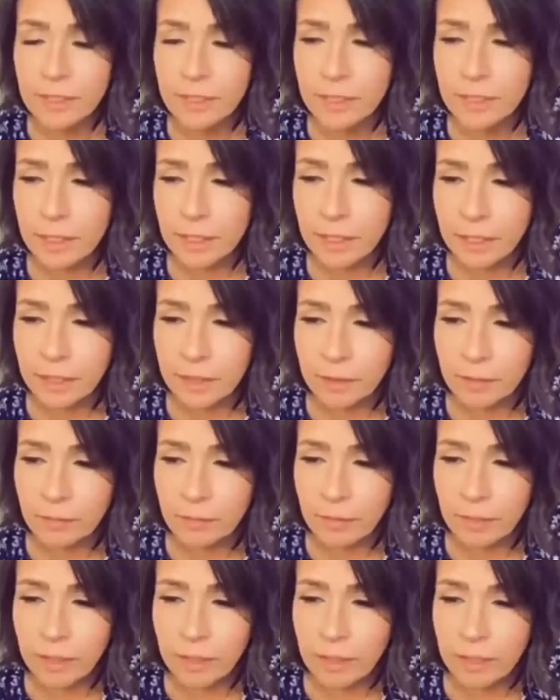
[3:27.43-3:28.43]

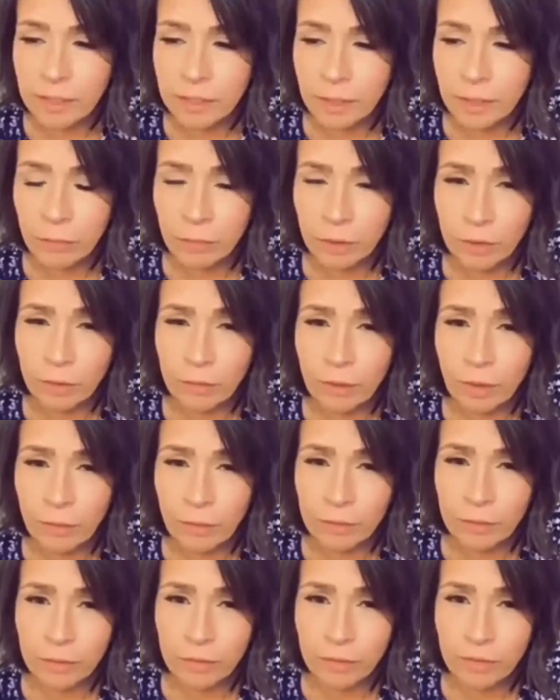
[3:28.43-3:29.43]
And I want to go out
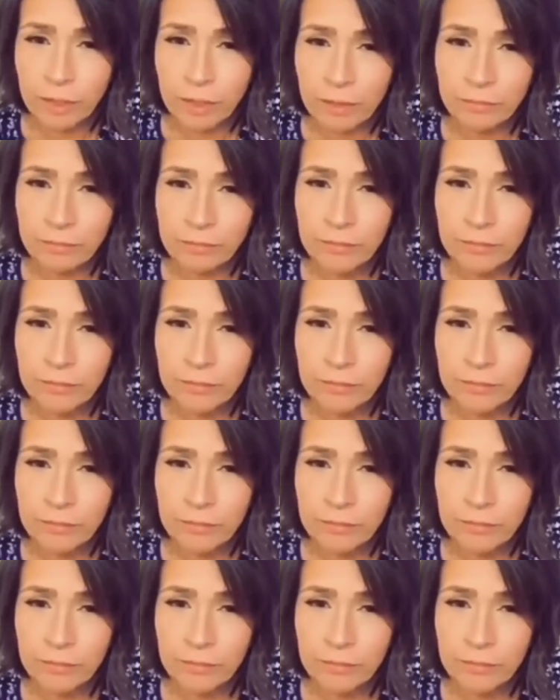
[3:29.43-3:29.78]
with you again.